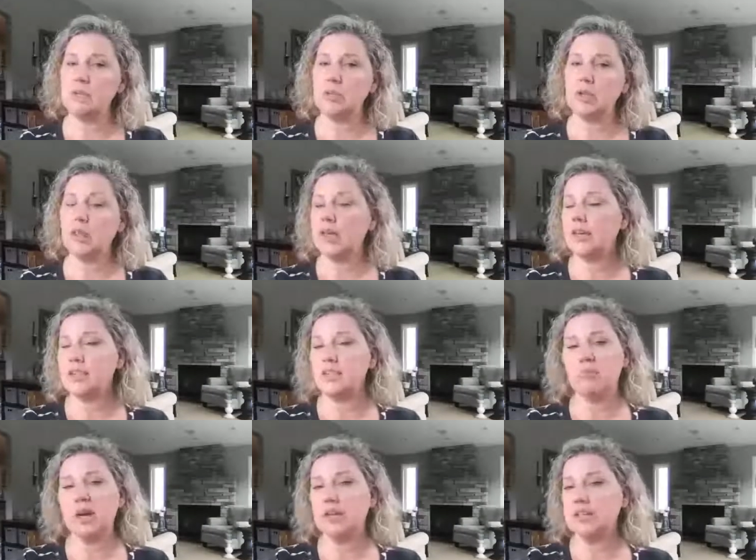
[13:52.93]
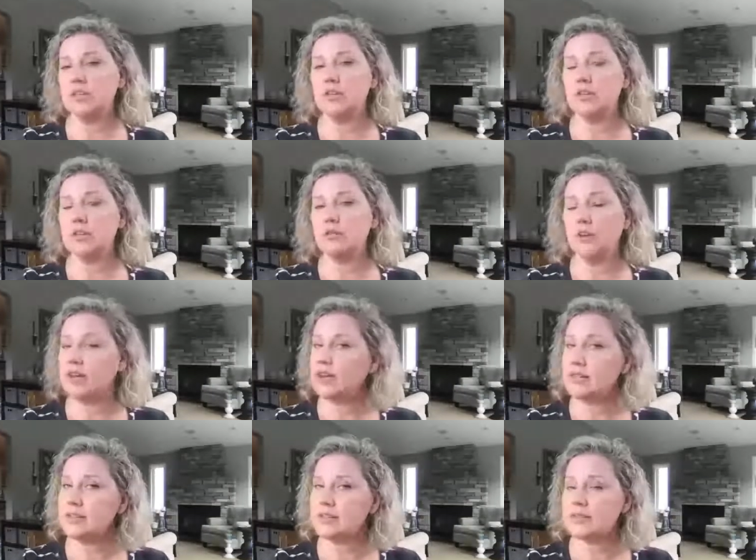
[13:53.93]
but think it's a bacteria,
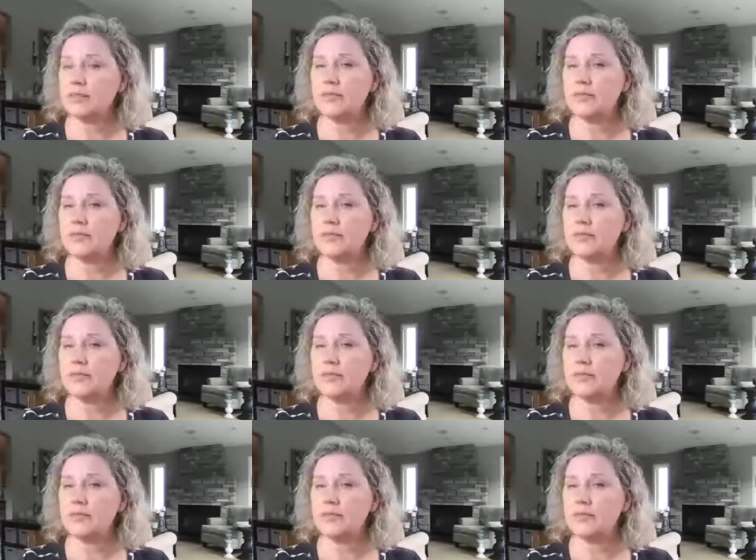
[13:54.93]
fungus.